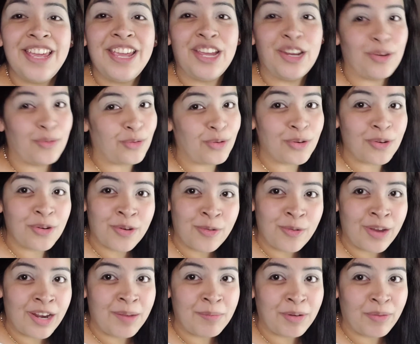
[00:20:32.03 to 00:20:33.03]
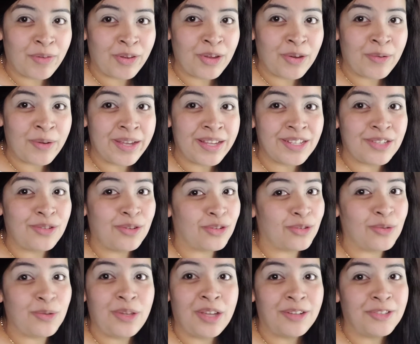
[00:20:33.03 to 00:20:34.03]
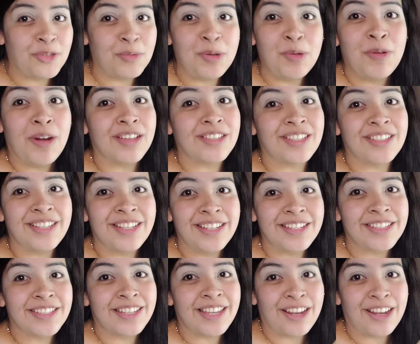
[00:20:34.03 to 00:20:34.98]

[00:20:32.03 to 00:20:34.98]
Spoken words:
And if you don't know who LMFAO is, you're too young to be watching this.